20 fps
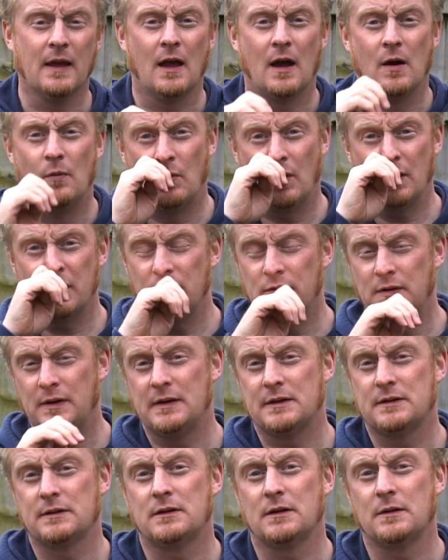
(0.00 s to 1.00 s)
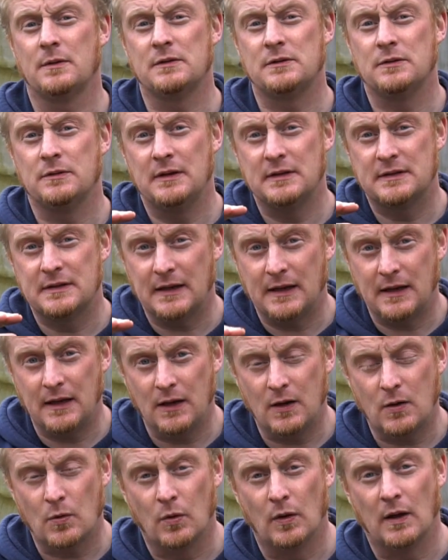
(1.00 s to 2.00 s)
And what you need to do is you need to
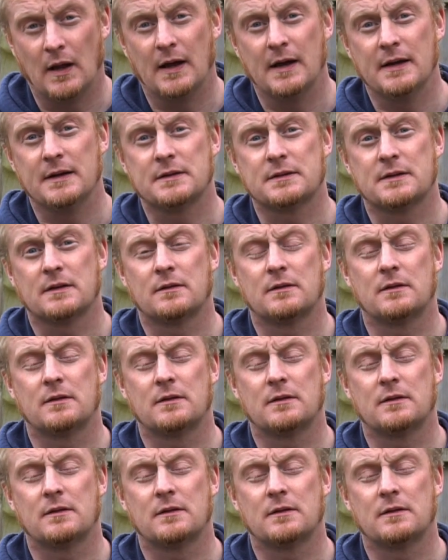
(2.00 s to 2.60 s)
equalize